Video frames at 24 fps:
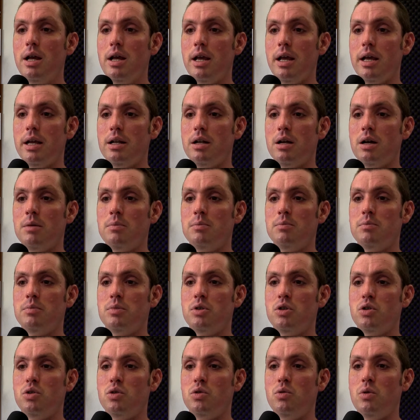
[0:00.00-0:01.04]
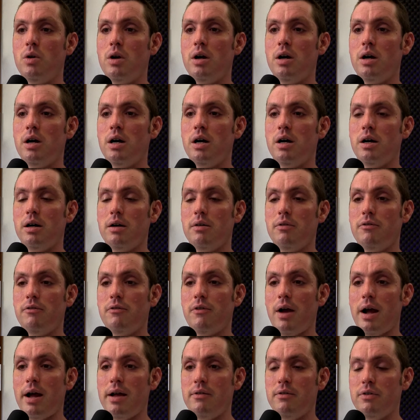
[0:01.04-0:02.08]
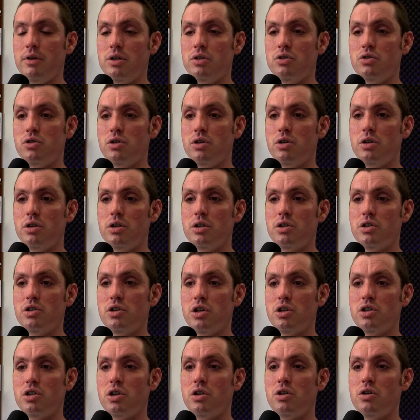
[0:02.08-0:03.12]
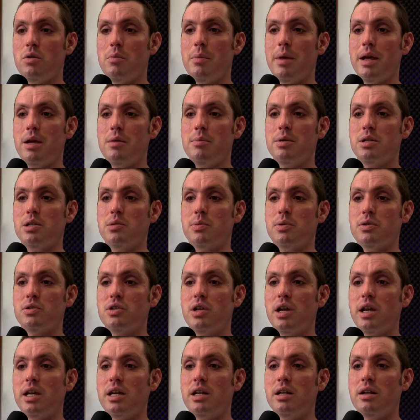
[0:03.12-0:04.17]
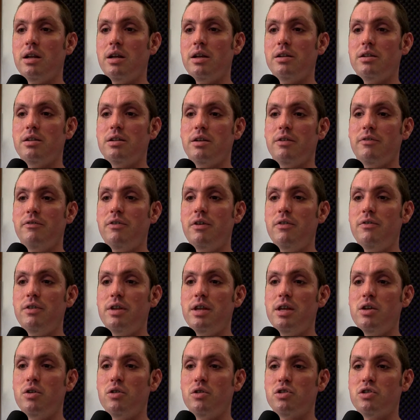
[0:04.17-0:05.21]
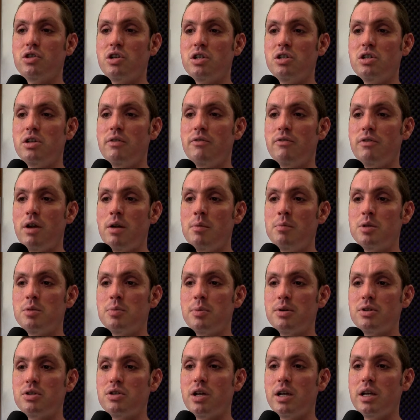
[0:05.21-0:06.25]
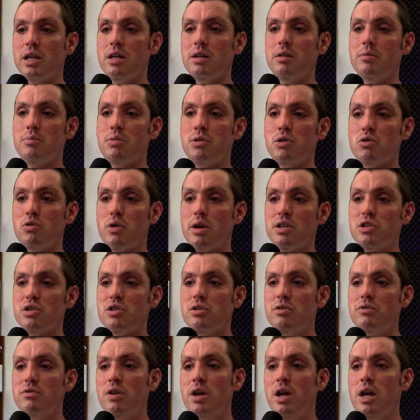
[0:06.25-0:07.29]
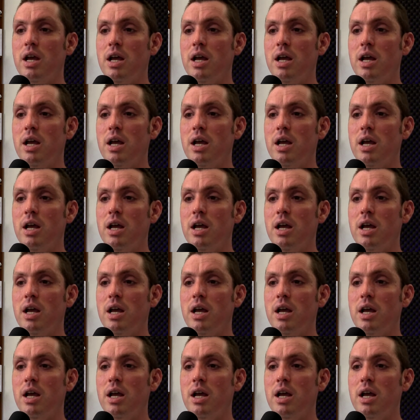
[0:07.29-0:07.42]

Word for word: at up to uh, 500 to 600 megabits per second at uh, 50 or 60 frames per second progressive